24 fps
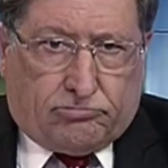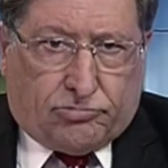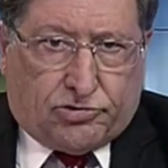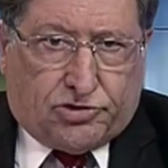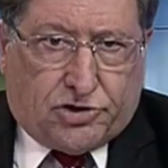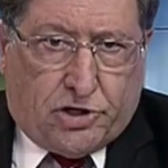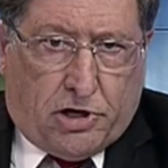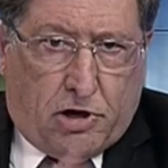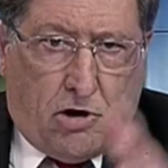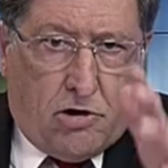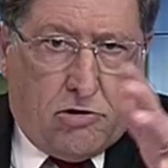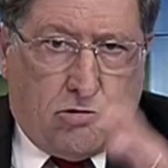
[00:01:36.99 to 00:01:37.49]

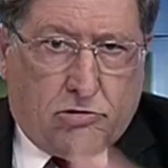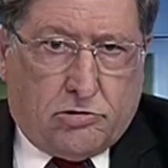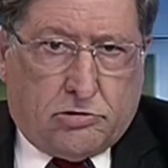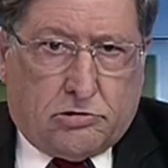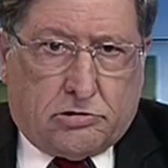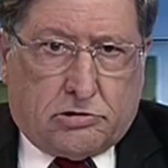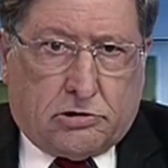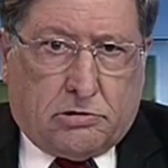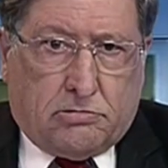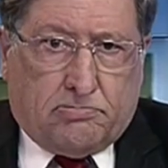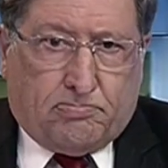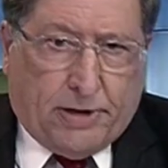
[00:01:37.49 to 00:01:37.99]

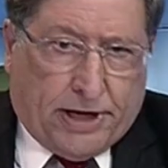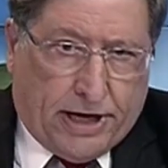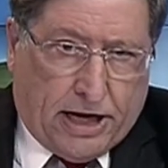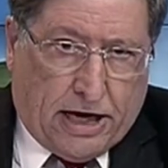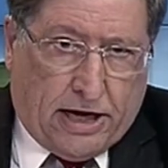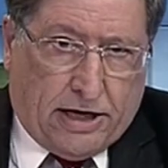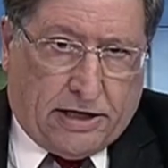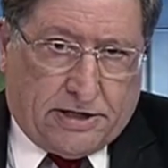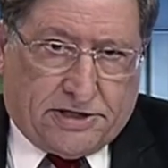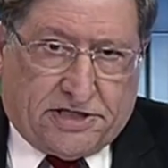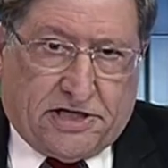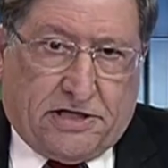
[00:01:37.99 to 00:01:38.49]
Jones,
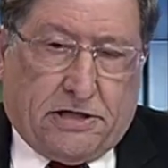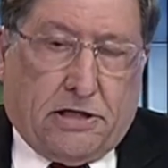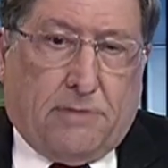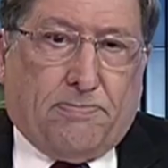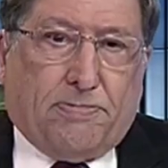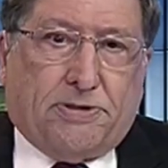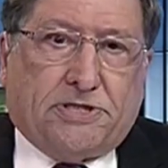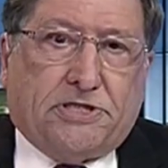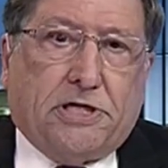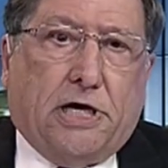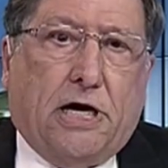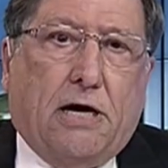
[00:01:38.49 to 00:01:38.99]
Bananas in the
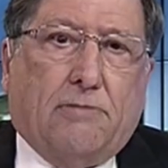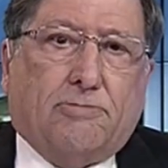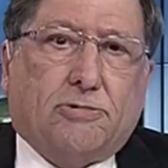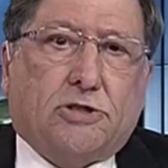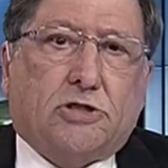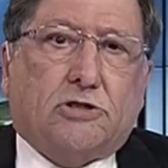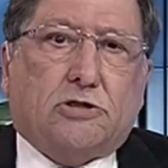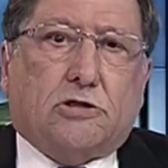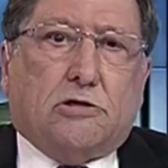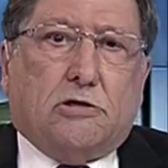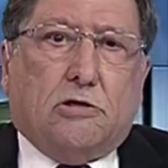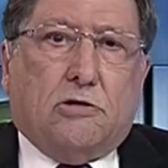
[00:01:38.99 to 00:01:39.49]

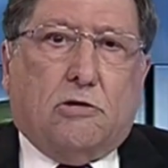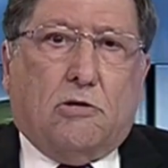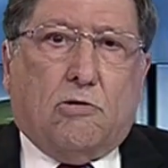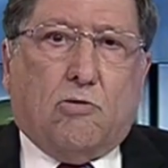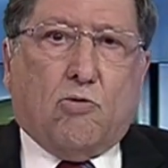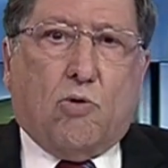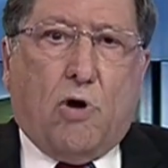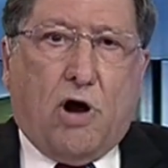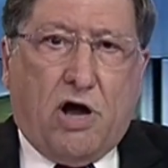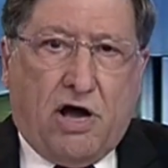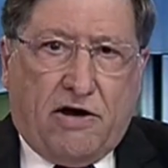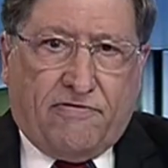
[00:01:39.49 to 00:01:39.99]
pyjamas,
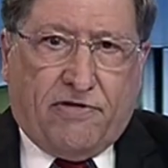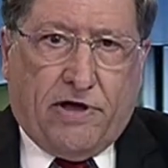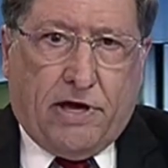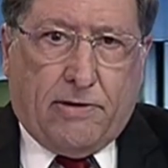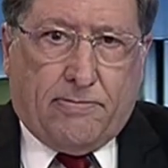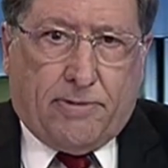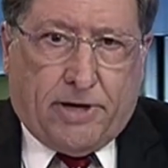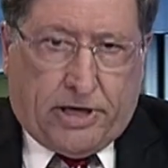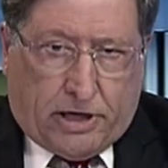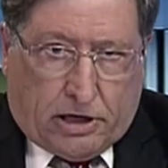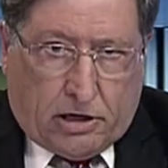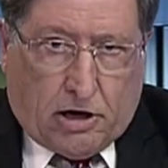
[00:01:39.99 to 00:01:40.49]
why have they
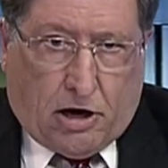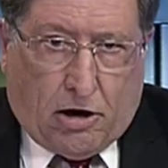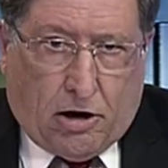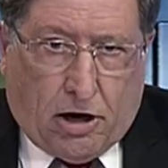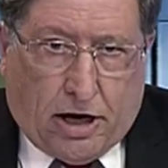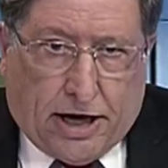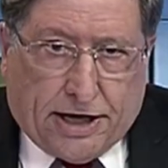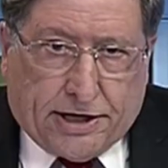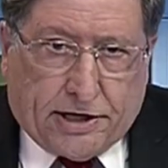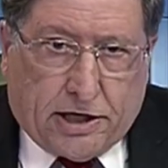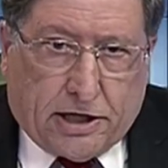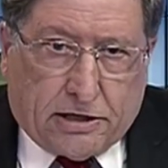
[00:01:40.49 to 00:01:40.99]
been
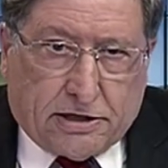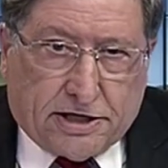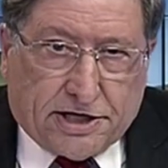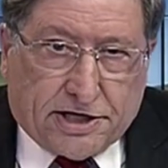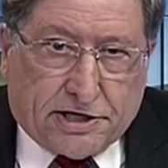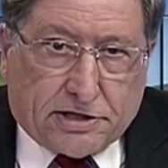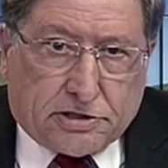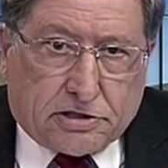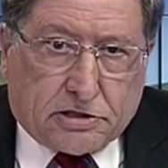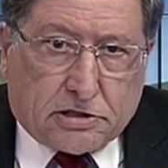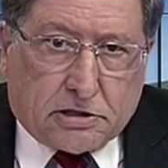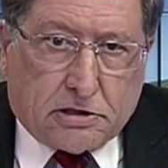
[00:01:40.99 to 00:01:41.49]
hiding
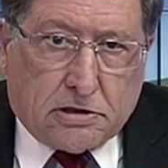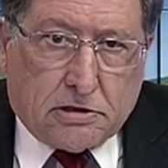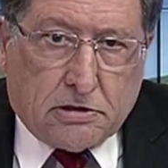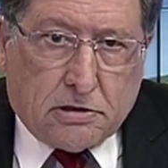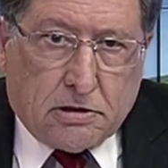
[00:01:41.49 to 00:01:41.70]
this?